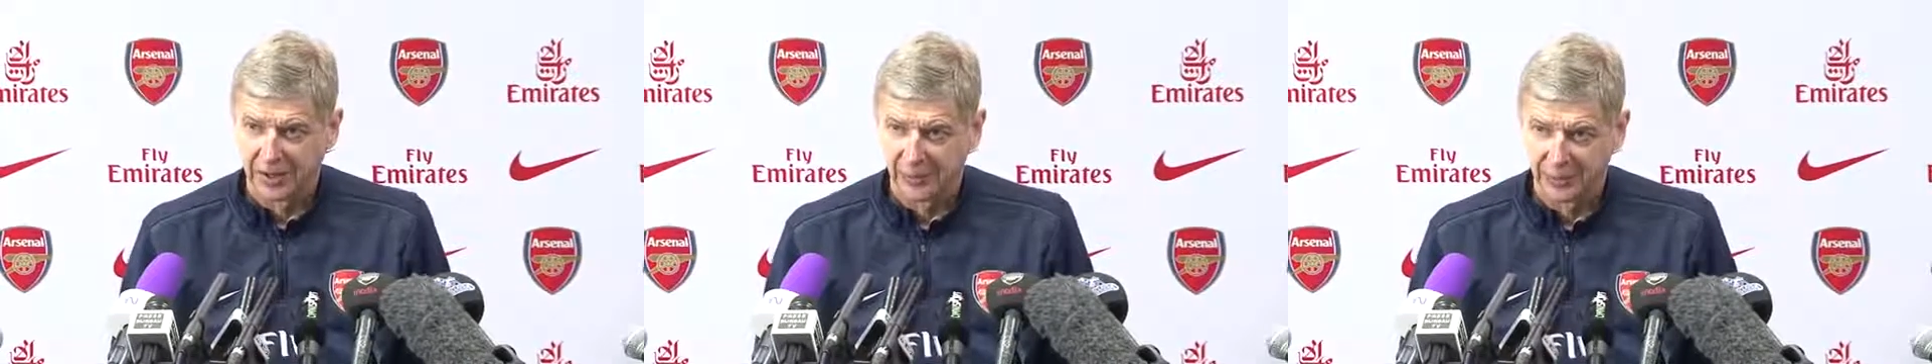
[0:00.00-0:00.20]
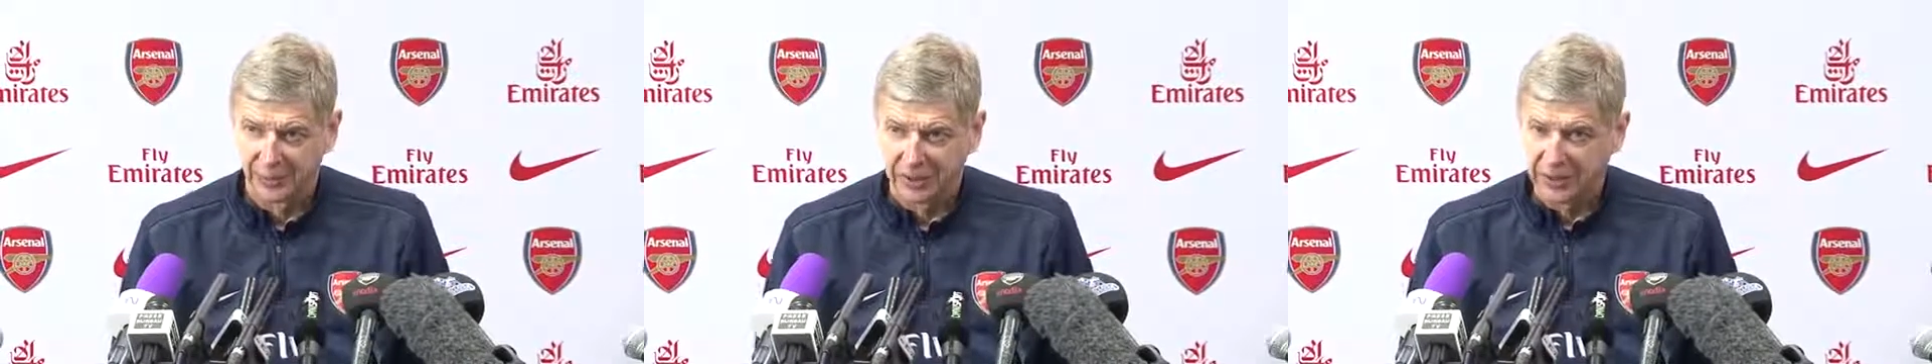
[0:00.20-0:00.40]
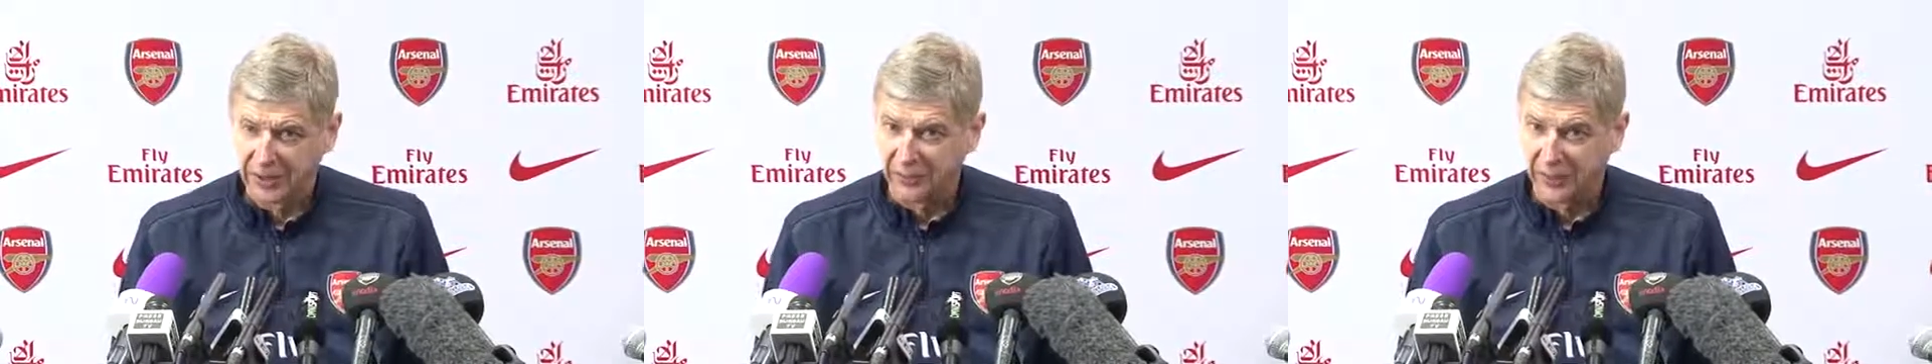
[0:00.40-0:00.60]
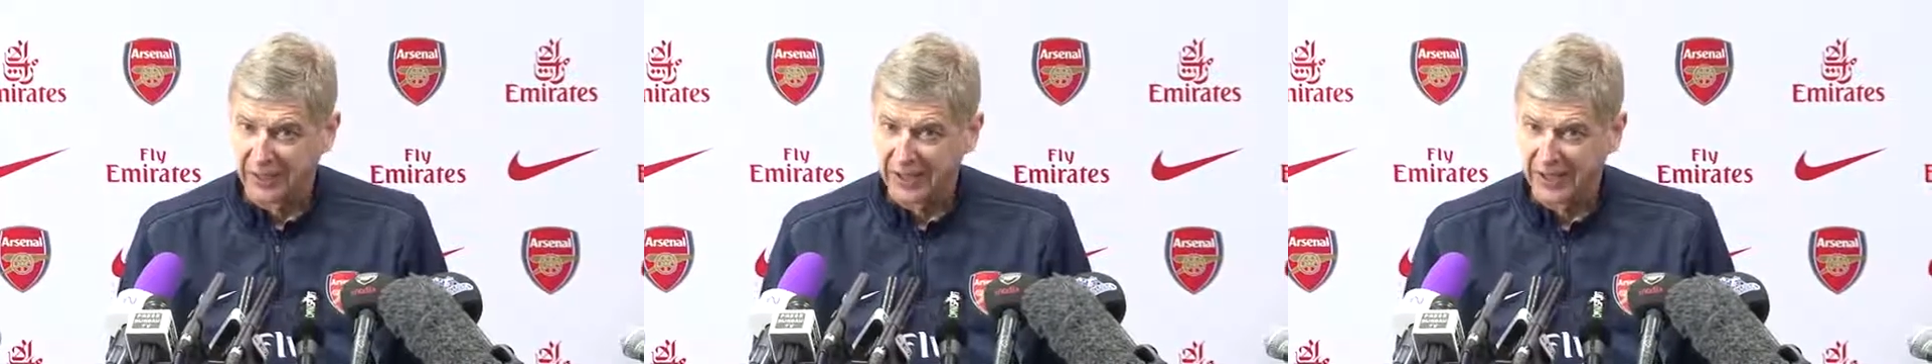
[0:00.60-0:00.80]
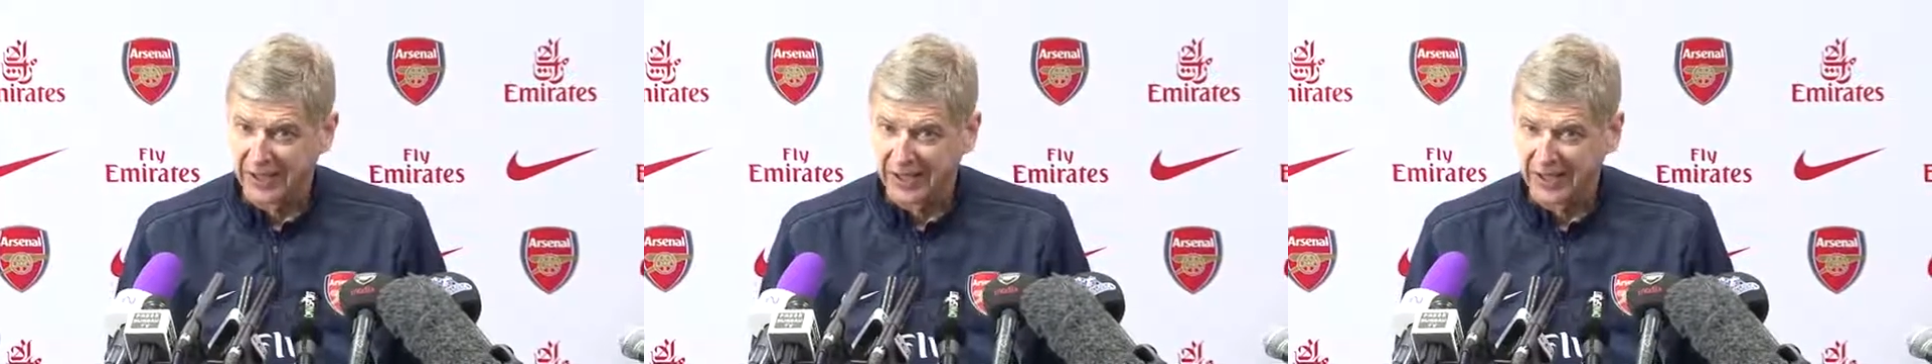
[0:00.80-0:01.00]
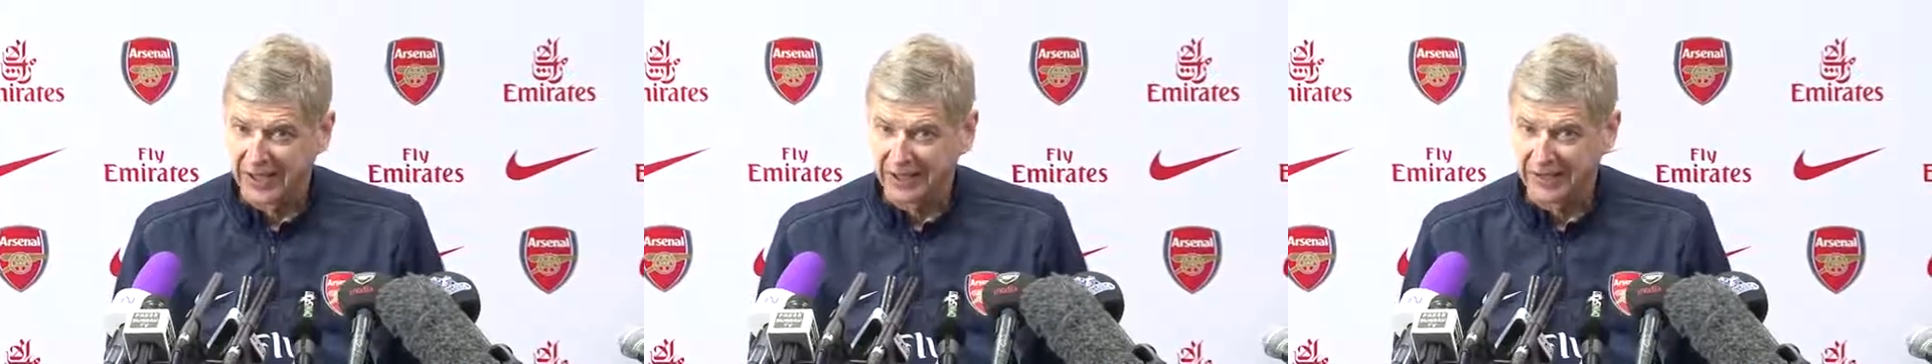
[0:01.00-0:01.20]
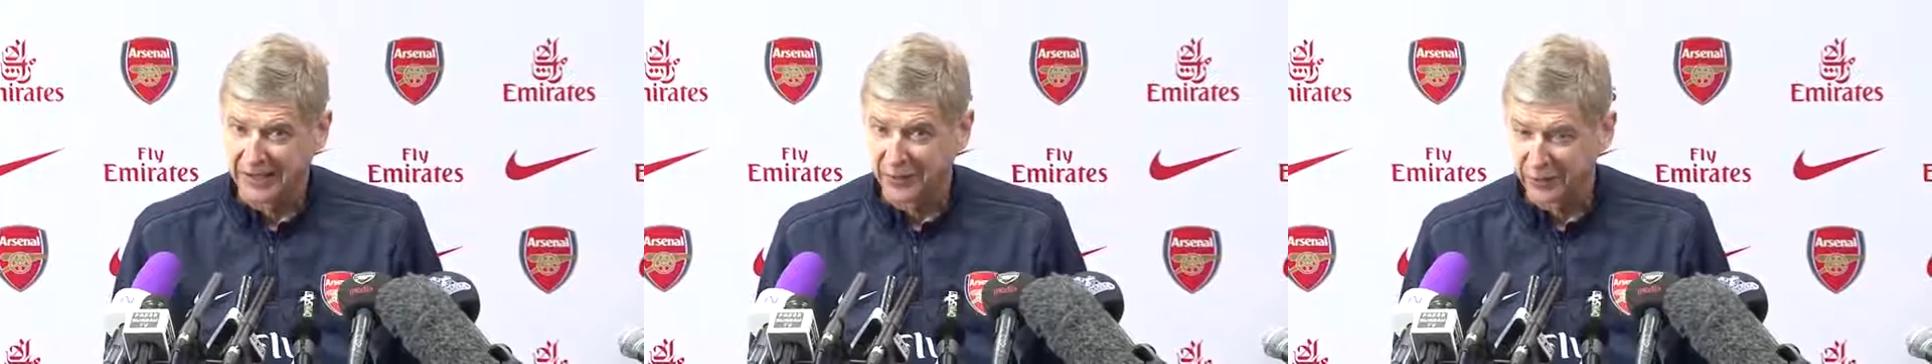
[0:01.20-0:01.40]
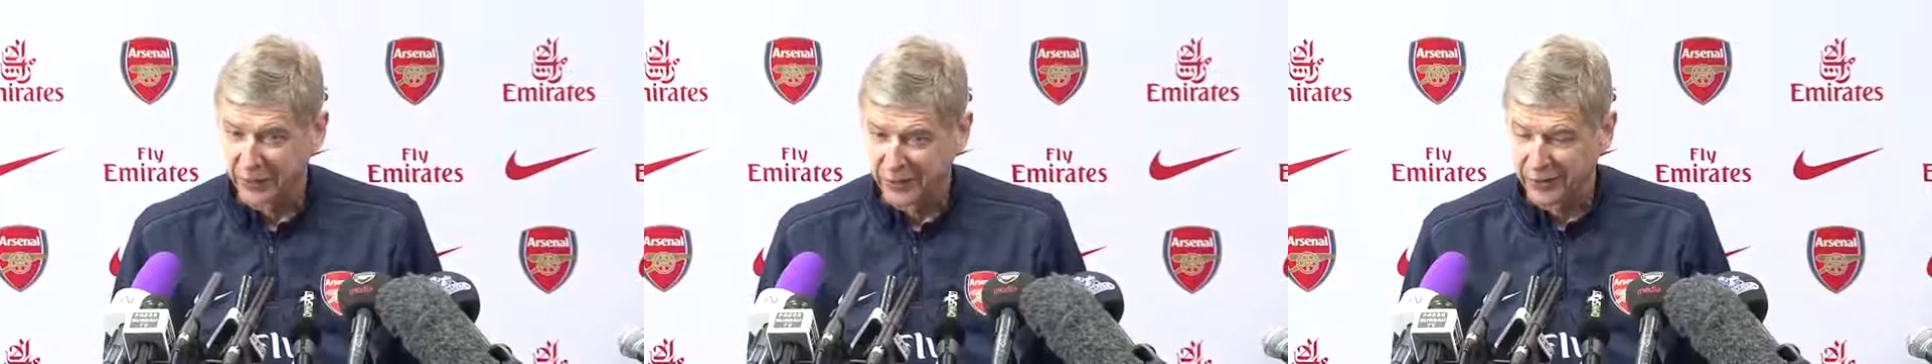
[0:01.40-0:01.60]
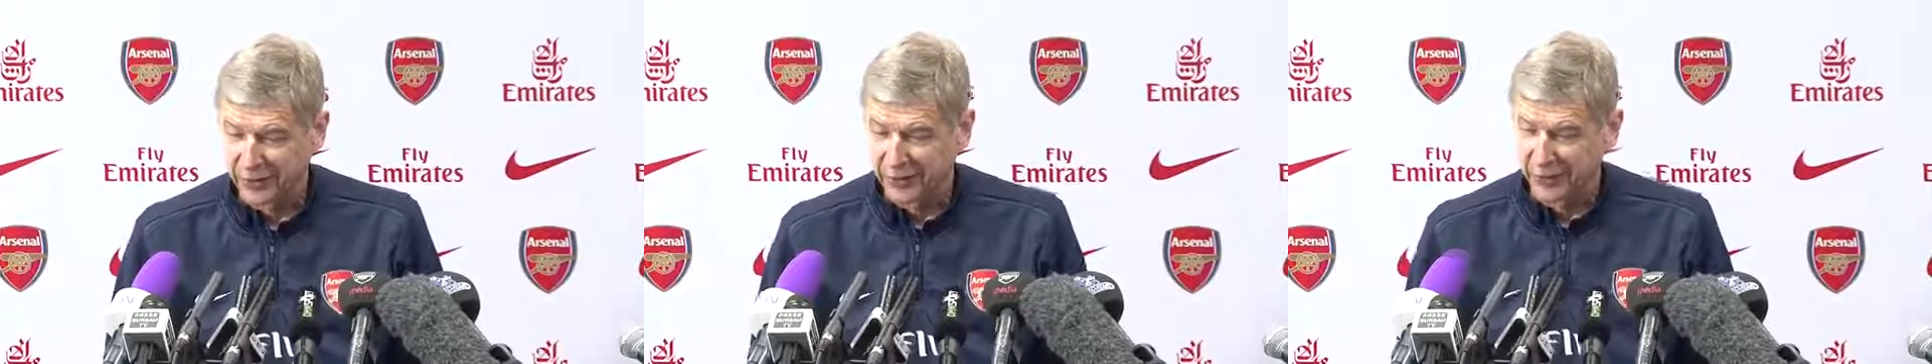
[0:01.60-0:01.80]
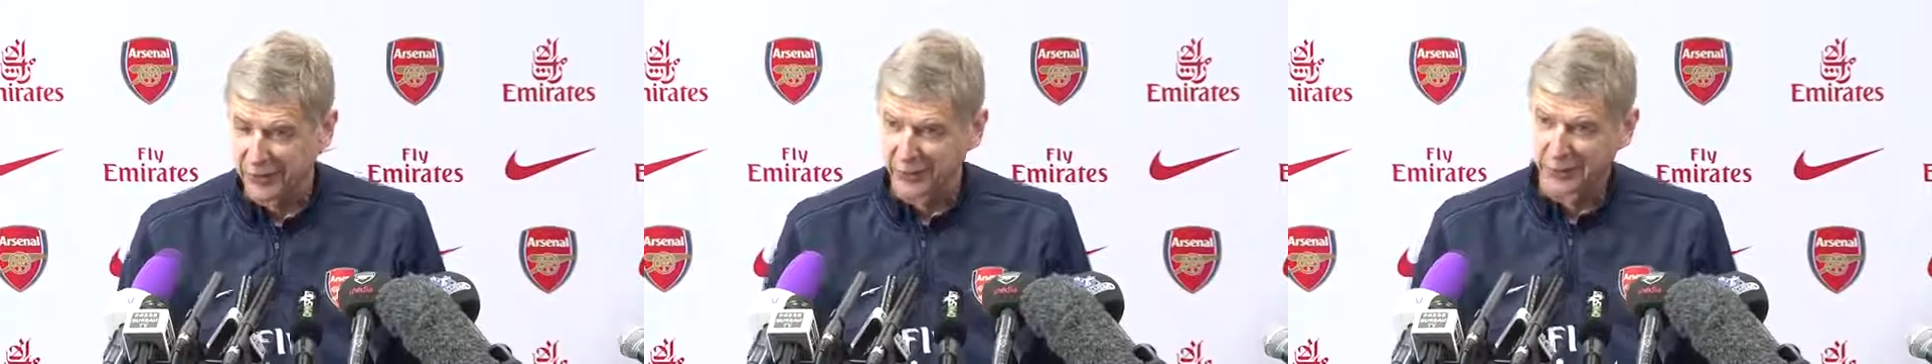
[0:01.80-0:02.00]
But anything different